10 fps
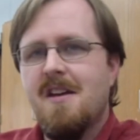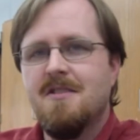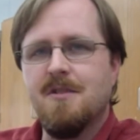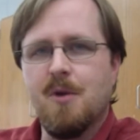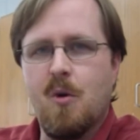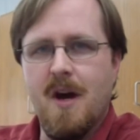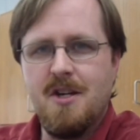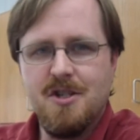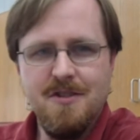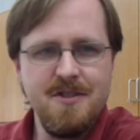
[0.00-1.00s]
some
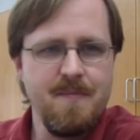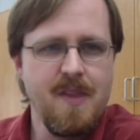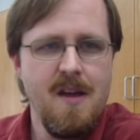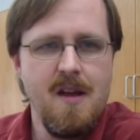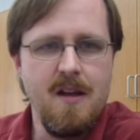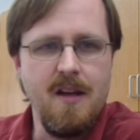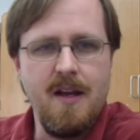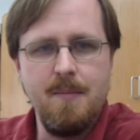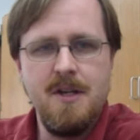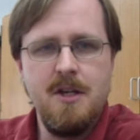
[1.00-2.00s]
equations.
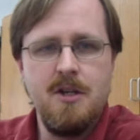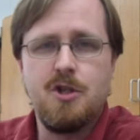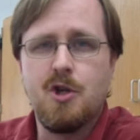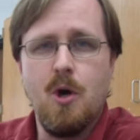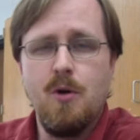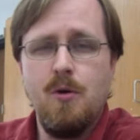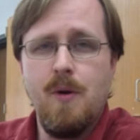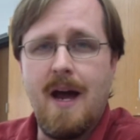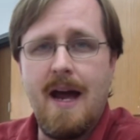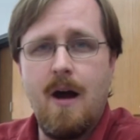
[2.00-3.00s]
Let me show
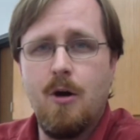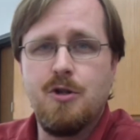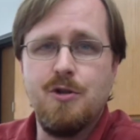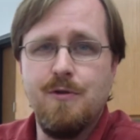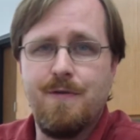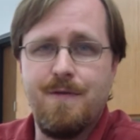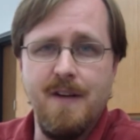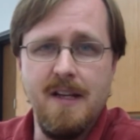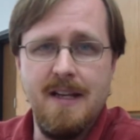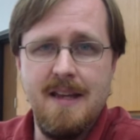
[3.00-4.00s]
you how to
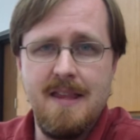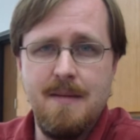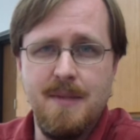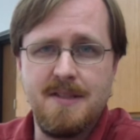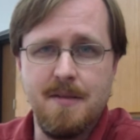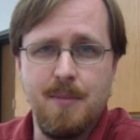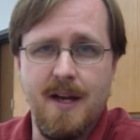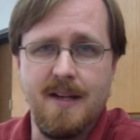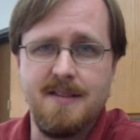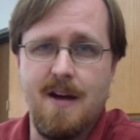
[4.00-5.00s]
fill in the missing
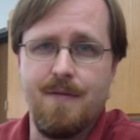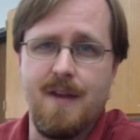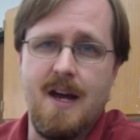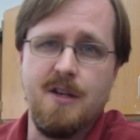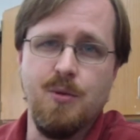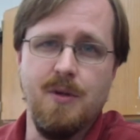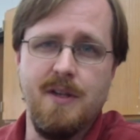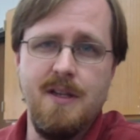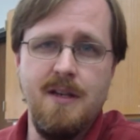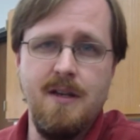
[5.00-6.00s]
blanks. Now for that, you will
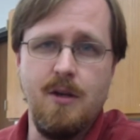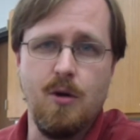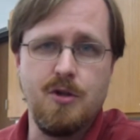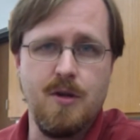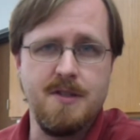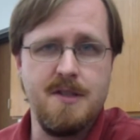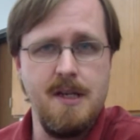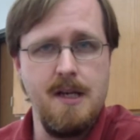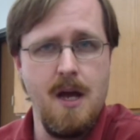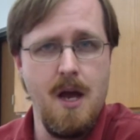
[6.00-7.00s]
need your
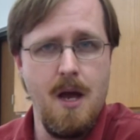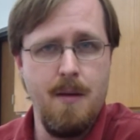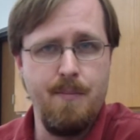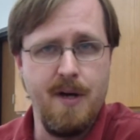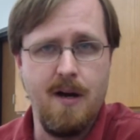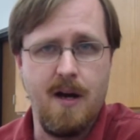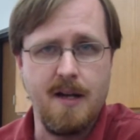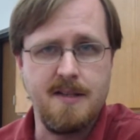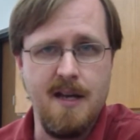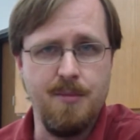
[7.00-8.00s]
trusty
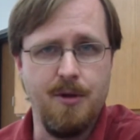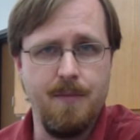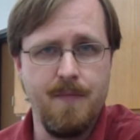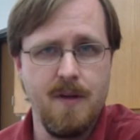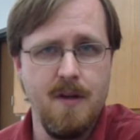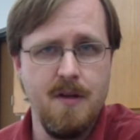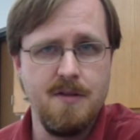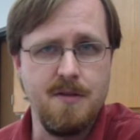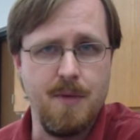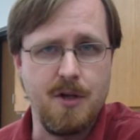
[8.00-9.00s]
periodic table.
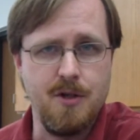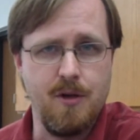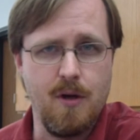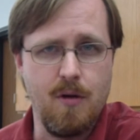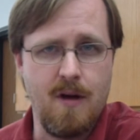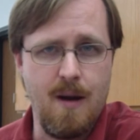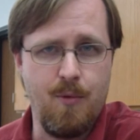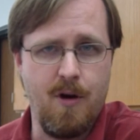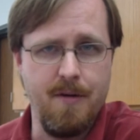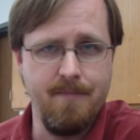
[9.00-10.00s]
So make sure you go grab
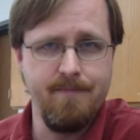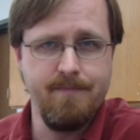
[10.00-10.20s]
one.